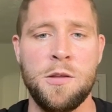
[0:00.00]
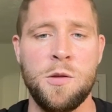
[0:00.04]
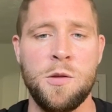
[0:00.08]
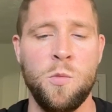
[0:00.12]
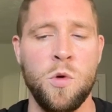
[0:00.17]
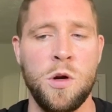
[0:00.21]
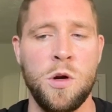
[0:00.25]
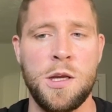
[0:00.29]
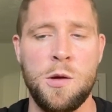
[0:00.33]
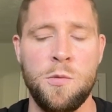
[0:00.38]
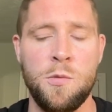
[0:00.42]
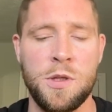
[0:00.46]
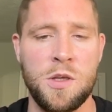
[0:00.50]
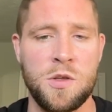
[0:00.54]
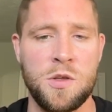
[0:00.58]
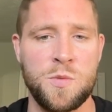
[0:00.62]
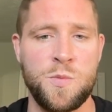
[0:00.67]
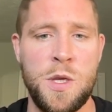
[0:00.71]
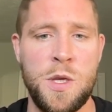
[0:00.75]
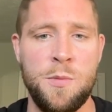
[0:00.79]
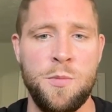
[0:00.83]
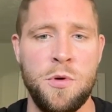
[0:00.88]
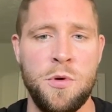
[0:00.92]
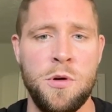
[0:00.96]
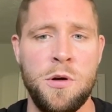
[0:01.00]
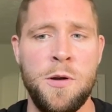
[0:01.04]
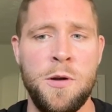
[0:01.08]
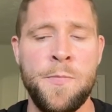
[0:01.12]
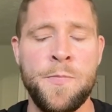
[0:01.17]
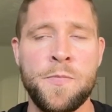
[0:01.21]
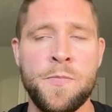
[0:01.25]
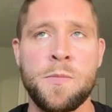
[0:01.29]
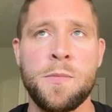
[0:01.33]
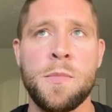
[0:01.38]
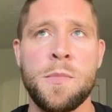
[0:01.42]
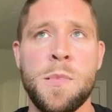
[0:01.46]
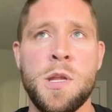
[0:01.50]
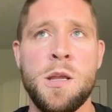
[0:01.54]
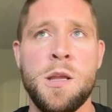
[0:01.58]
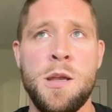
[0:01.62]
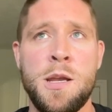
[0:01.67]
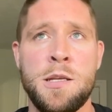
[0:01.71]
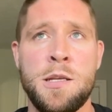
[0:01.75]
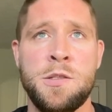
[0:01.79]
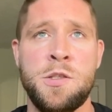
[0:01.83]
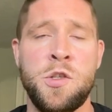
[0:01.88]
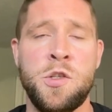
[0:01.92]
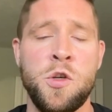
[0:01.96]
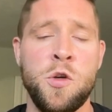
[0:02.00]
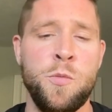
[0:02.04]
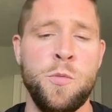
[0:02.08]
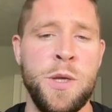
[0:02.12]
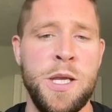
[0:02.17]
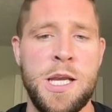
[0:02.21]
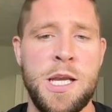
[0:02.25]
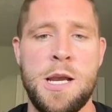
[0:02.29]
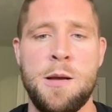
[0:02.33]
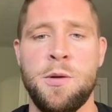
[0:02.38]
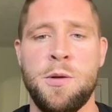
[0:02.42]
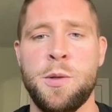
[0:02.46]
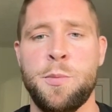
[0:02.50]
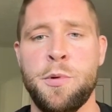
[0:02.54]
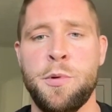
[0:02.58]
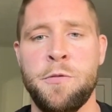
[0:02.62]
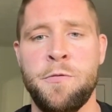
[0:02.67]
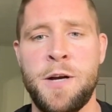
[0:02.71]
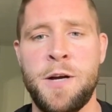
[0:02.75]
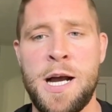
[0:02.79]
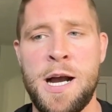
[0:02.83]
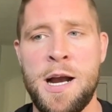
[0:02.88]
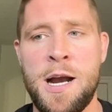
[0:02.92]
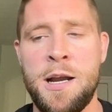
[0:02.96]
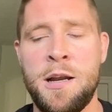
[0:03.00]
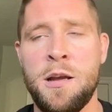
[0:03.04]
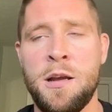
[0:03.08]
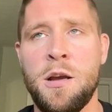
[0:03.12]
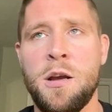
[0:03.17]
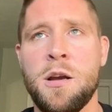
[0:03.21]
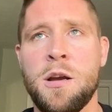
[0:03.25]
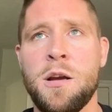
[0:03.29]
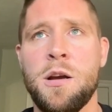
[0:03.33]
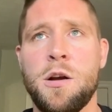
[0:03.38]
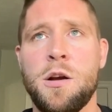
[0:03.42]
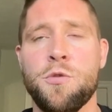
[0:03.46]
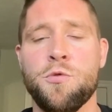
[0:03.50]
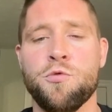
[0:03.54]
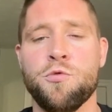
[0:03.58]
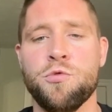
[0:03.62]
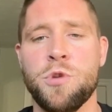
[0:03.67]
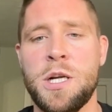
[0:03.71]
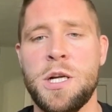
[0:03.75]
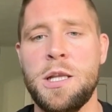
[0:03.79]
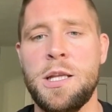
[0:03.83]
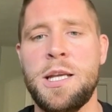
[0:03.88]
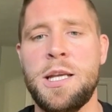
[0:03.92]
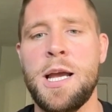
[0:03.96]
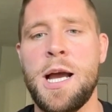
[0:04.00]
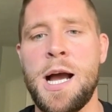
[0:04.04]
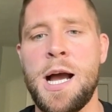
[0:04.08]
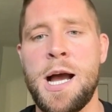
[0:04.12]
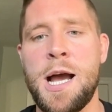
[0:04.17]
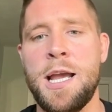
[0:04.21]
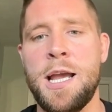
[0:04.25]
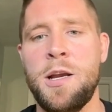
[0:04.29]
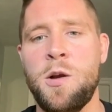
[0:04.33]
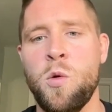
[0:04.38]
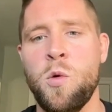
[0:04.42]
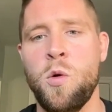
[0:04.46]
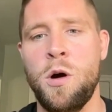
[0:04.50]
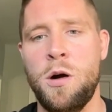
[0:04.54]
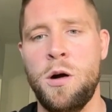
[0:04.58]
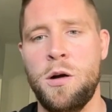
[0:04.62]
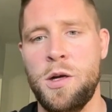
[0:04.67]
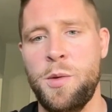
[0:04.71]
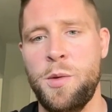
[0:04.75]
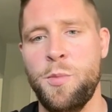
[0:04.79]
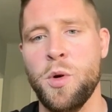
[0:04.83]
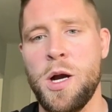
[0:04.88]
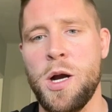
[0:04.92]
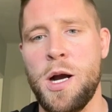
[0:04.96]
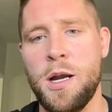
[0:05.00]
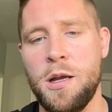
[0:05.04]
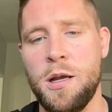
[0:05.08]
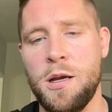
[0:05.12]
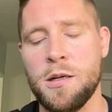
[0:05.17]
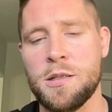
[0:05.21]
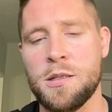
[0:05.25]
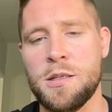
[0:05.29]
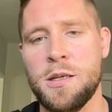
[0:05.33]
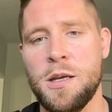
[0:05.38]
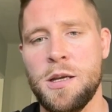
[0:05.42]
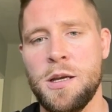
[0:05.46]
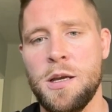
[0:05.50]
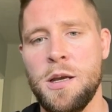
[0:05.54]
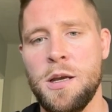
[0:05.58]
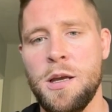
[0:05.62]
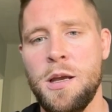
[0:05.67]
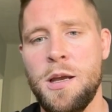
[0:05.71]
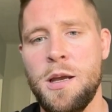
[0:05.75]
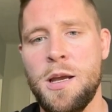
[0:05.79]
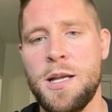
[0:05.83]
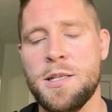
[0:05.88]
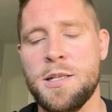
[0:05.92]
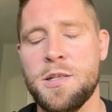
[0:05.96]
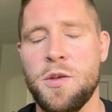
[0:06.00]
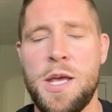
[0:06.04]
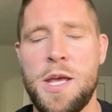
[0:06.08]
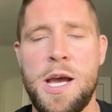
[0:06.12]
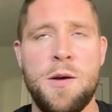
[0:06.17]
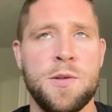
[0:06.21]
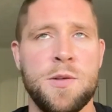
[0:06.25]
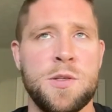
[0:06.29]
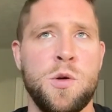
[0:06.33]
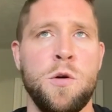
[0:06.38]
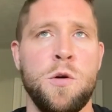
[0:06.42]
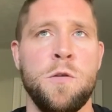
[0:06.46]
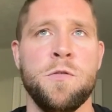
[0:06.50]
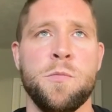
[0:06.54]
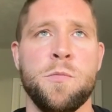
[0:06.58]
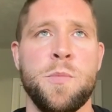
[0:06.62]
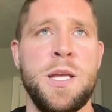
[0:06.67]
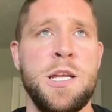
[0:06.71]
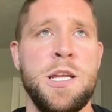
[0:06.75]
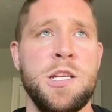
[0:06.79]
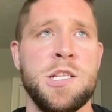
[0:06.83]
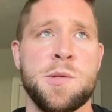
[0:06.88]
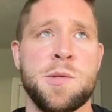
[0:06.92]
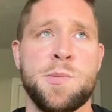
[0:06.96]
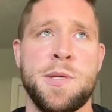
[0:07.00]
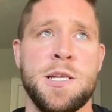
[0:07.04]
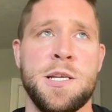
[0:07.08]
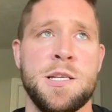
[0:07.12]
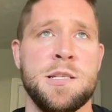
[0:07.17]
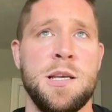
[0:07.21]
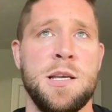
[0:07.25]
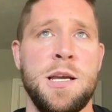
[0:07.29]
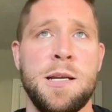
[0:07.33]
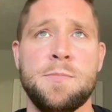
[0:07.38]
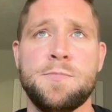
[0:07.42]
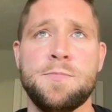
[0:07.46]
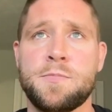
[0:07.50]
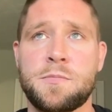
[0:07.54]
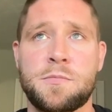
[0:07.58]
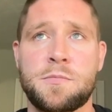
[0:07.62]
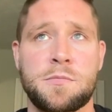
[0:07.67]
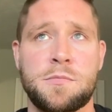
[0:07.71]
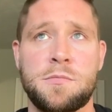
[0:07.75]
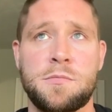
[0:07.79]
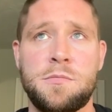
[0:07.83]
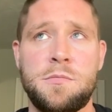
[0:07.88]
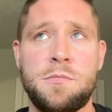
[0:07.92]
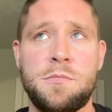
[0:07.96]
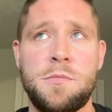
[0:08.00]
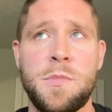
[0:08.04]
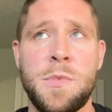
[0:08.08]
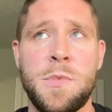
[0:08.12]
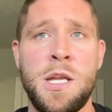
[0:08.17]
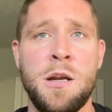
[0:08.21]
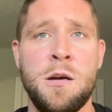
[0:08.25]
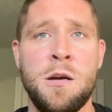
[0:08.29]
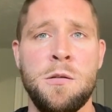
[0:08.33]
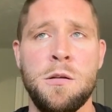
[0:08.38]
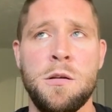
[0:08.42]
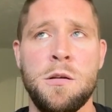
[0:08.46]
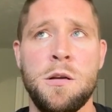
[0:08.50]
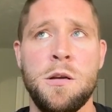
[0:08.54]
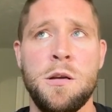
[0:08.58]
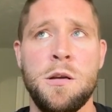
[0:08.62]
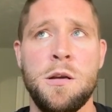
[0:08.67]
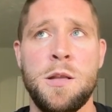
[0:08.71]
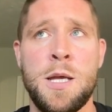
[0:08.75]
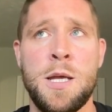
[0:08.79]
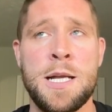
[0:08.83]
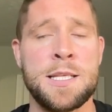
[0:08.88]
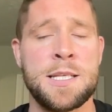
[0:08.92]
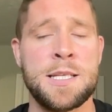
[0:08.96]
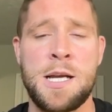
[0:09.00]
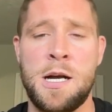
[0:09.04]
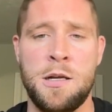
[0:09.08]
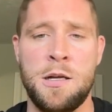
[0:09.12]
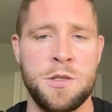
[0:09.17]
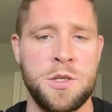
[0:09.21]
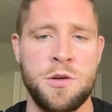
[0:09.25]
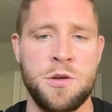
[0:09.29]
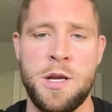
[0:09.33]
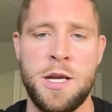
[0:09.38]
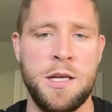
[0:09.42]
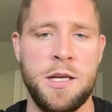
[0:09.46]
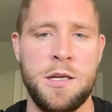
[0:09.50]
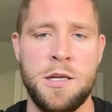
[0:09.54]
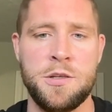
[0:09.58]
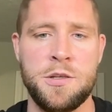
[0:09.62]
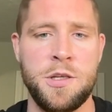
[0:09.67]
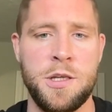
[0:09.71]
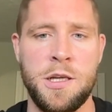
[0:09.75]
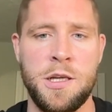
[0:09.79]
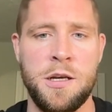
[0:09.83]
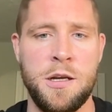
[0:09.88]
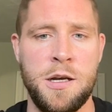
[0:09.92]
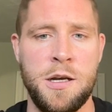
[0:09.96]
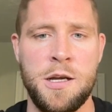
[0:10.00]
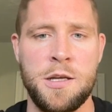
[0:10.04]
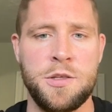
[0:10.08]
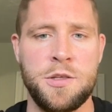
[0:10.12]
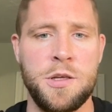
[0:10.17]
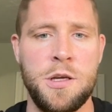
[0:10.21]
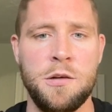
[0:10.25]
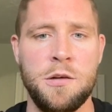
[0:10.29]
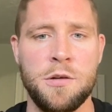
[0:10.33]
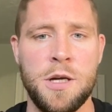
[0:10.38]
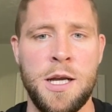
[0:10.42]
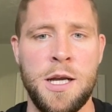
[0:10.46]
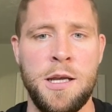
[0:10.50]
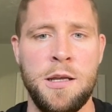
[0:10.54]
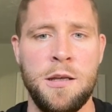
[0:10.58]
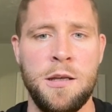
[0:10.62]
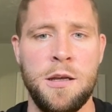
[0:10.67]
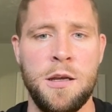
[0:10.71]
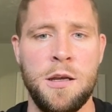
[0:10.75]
and working with those people. And two, being able to provide a really high quality product. And so that was cool for me just because, like, you know, that's college strength conditioning in a nutshell, right?